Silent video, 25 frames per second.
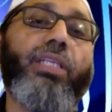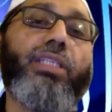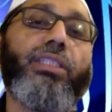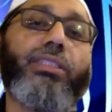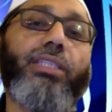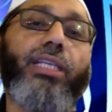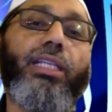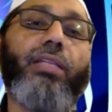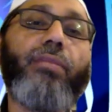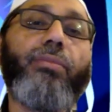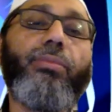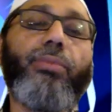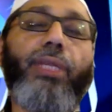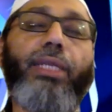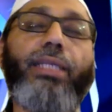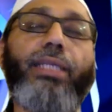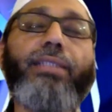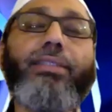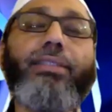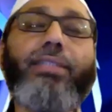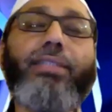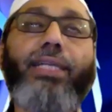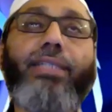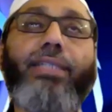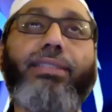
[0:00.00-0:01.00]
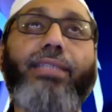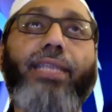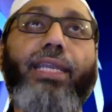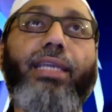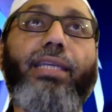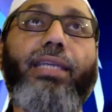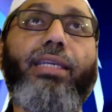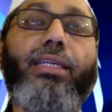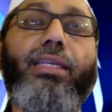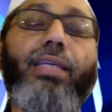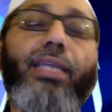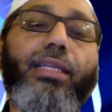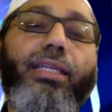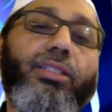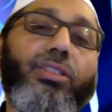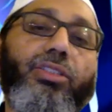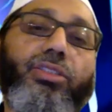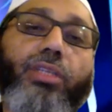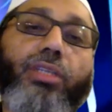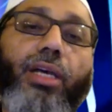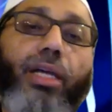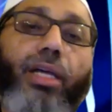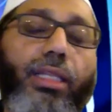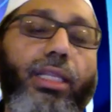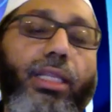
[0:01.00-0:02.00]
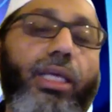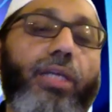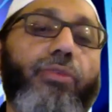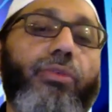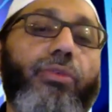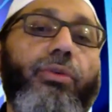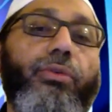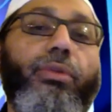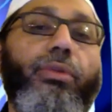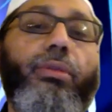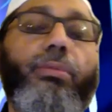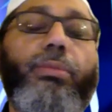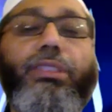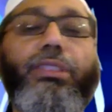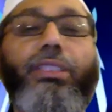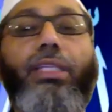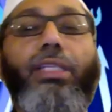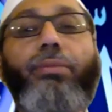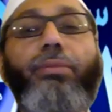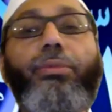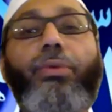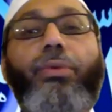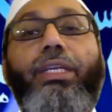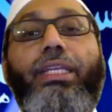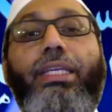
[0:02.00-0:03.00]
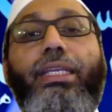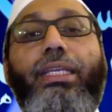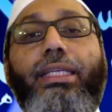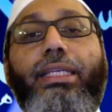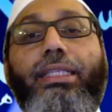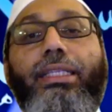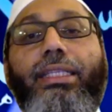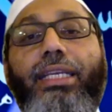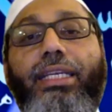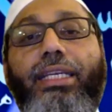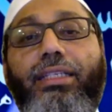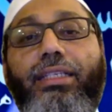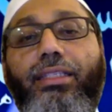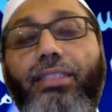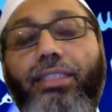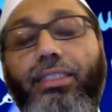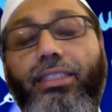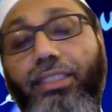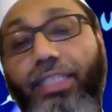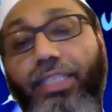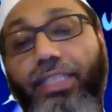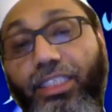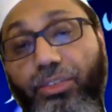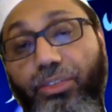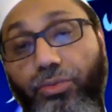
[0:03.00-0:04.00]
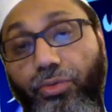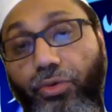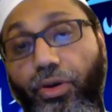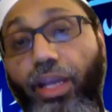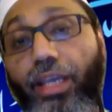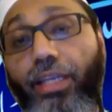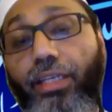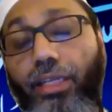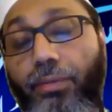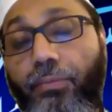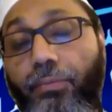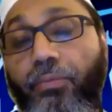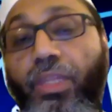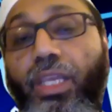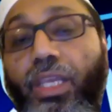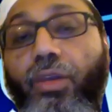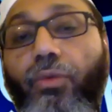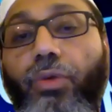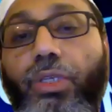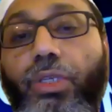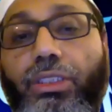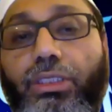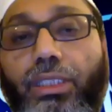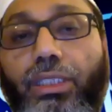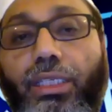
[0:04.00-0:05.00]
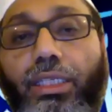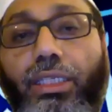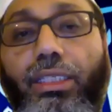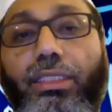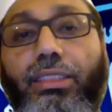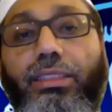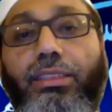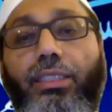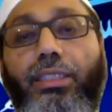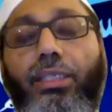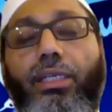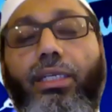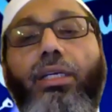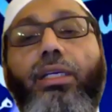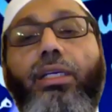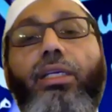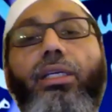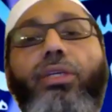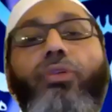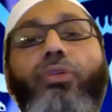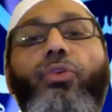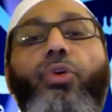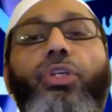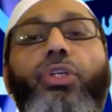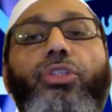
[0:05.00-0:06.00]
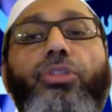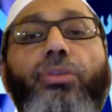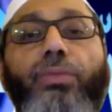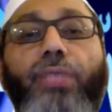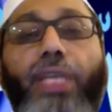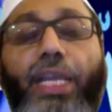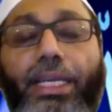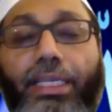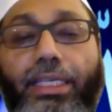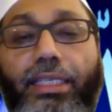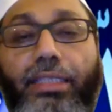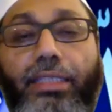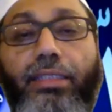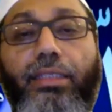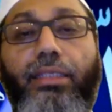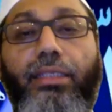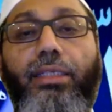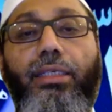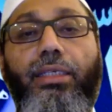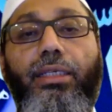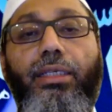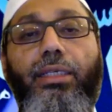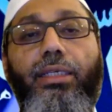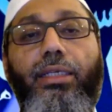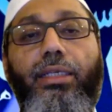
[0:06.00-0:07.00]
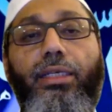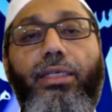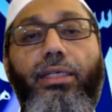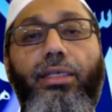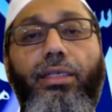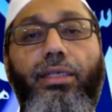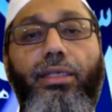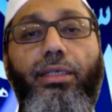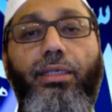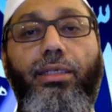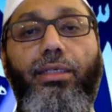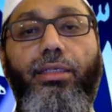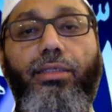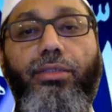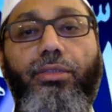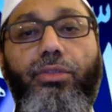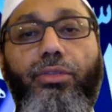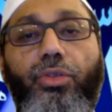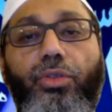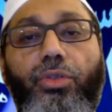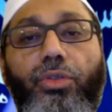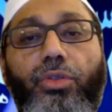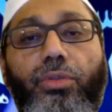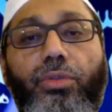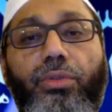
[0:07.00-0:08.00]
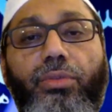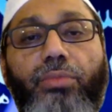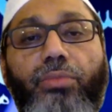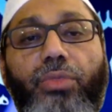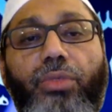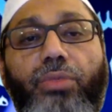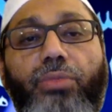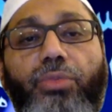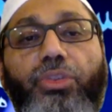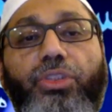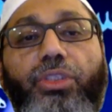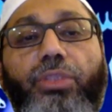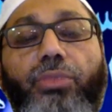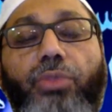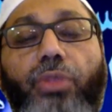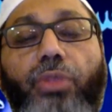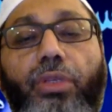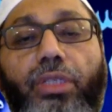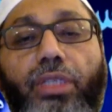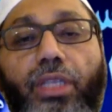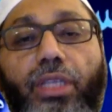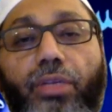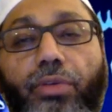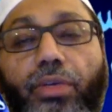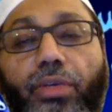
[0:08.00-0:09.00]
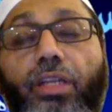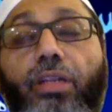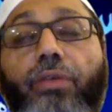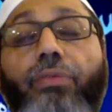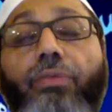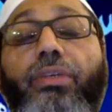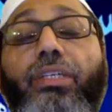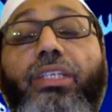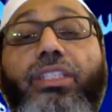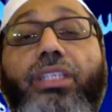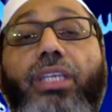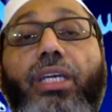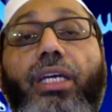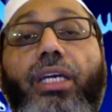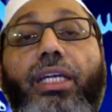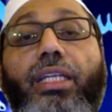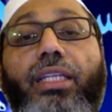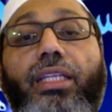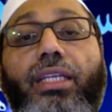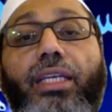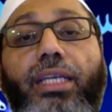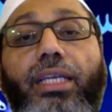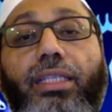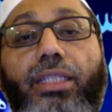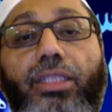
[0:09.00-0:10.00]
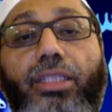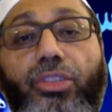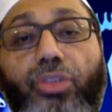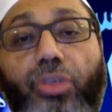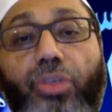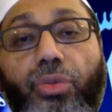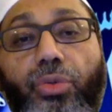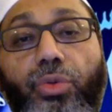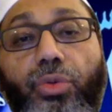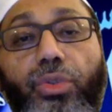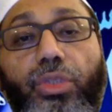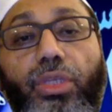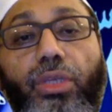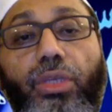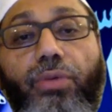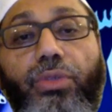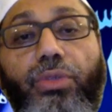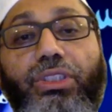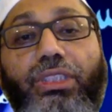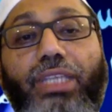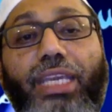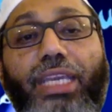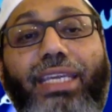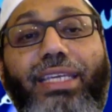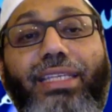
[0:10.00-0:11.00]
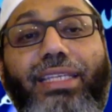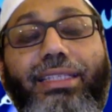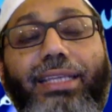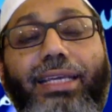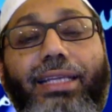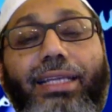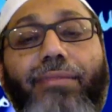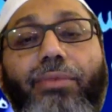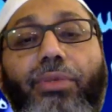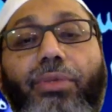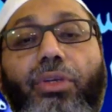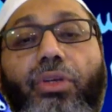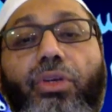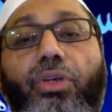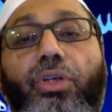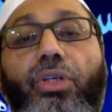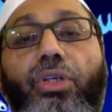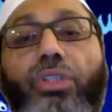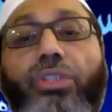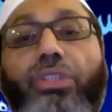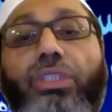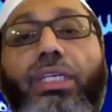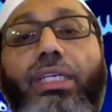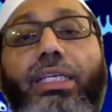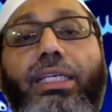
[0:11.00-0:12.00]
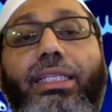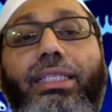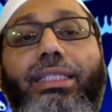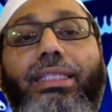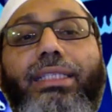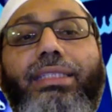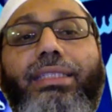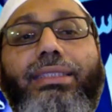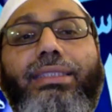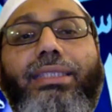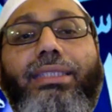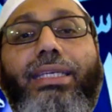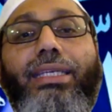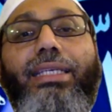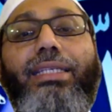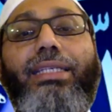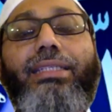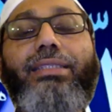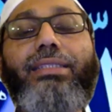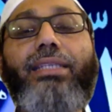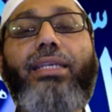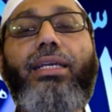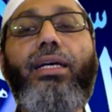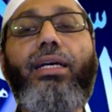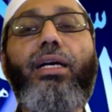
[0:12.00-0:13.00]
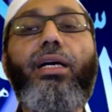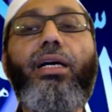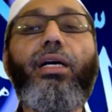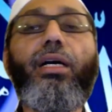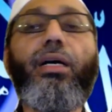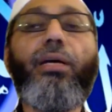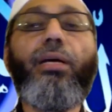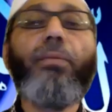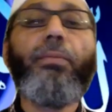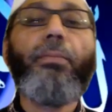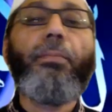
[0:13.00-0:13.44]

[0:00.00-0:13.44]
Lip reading: celebrate that day, and inshallah we will be celebrating it next Friday, which is going to the Eid. So Muslims already are aware of it, and the Yehudi was saying that because this is a